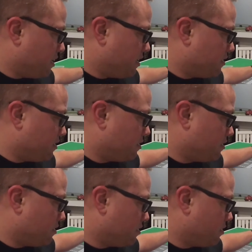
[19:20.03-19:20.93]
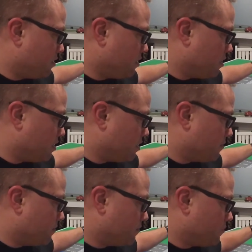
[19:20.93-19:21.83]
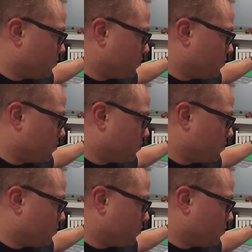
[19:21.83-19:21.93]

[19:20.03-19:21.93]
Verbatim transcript: get um,